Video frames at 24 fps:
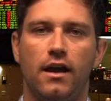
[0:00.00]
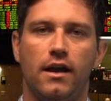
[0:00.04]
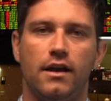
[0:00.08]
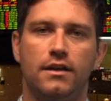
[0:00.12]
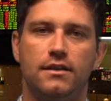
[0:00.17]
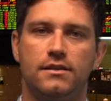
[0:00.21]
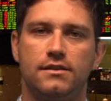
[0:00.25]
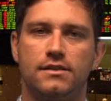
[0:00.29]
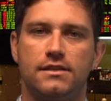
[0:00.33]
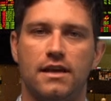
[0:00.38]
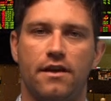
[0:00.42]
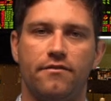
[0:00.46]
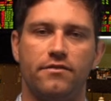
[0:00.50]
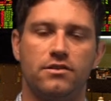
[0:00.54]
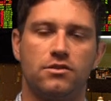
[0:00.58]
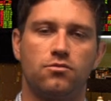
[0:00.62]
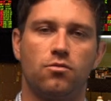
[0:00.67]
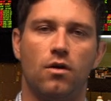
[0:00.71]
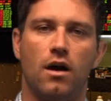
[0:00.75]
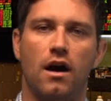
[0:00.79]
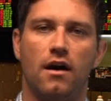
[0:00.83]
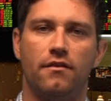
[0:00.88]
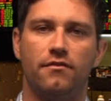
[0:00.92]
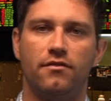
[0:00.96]
And
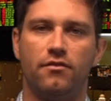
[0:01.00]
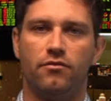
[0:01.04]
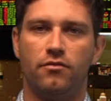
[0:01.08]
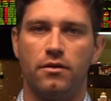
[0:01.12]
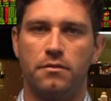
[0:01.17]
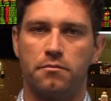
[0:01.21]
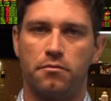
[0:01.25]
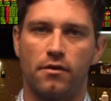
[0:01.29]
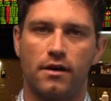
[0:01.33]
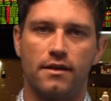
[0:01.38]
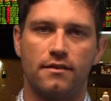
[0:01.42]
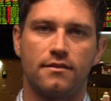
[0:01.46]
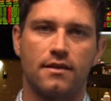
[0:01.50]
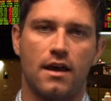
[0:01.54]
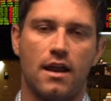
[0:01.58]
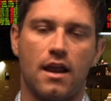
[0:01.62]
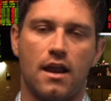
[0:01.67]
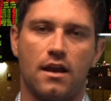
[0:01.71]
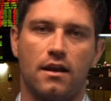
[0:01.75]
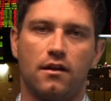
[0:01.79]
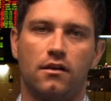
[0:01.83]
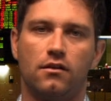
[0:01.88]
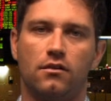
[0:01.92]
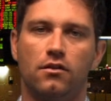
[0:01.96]
712, if we break that
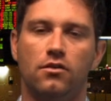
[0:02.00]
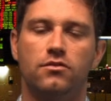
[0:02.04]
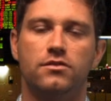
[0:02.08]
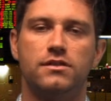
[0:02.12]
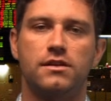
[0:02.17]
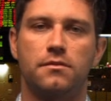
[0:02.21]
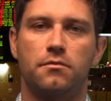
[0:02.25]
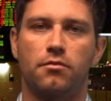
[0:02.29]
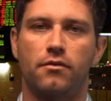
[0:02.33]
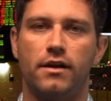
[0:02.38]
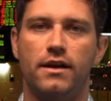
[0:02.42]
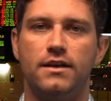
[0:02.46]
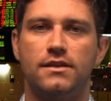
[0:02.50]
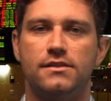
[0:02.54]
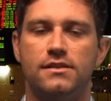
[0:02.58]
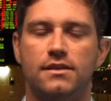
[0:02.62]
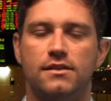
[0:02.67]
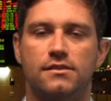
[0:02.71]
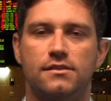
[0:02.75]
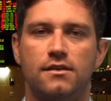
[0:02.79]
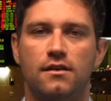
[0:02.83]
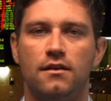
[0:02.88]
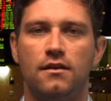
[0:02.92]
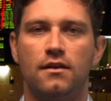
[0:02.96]
on a closing
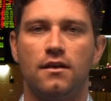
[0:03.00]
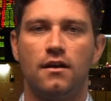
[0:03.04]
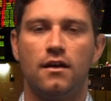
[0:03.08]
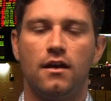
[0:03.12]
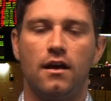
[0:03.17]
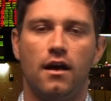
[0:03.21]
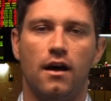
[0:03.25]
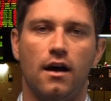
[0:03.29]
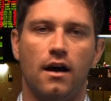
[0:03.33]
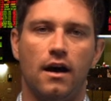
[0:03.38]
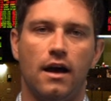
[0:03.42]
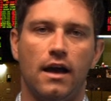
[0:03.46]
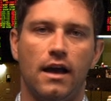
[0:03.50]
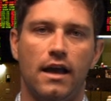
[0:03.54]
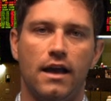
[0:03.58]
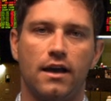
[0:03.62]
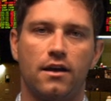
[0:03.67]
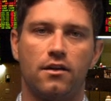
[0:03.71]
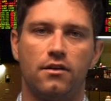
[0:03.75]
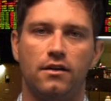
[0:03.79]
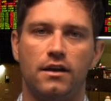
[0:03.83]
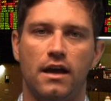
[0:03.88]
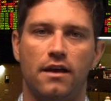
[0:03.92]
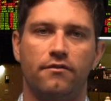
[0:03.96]
basis, uh,
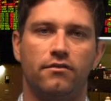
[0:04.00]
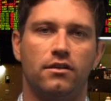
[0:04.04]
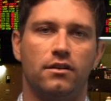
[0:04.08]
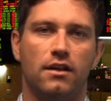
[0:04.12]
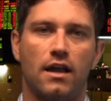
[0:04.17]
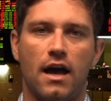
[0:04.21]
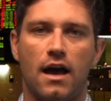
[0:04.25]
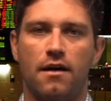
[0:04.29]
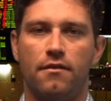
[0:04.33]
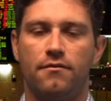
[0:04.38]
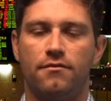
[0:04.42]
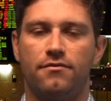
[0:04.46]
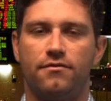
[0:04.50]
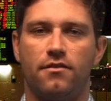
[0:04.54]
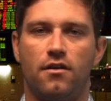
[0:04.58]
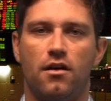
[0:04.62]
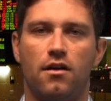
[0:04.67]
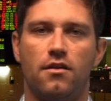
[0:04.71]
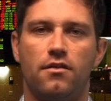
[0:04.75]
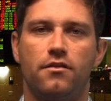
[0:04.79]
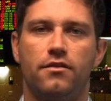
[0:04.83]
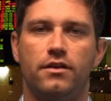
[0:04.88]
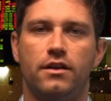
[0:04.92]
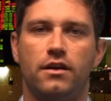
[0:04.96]
it could have a lot
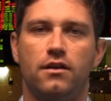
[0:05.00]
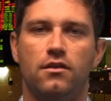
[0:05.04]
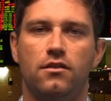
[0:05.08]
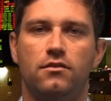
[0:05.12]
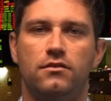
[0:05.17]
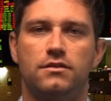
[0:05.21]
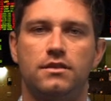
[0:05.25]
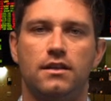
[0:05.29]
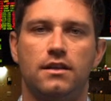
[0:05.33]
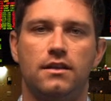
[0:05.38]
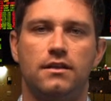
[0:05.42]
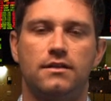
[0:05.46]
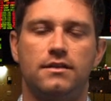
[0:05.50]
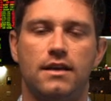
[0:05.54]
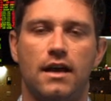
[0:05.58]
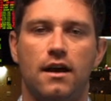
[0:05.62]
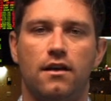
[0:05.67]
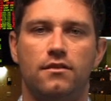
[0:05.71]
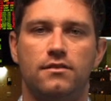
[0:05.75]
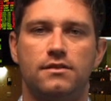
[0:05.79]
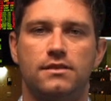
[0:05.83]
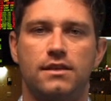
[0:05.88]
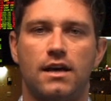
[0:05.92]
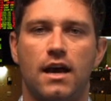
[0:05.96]
farther to go to the
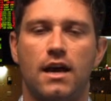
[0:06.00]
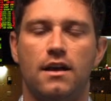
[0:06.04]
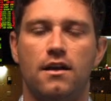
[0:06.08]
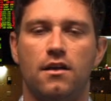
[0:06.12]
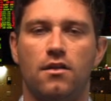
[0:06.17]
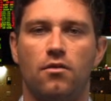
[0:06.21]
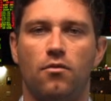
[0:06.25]
downside.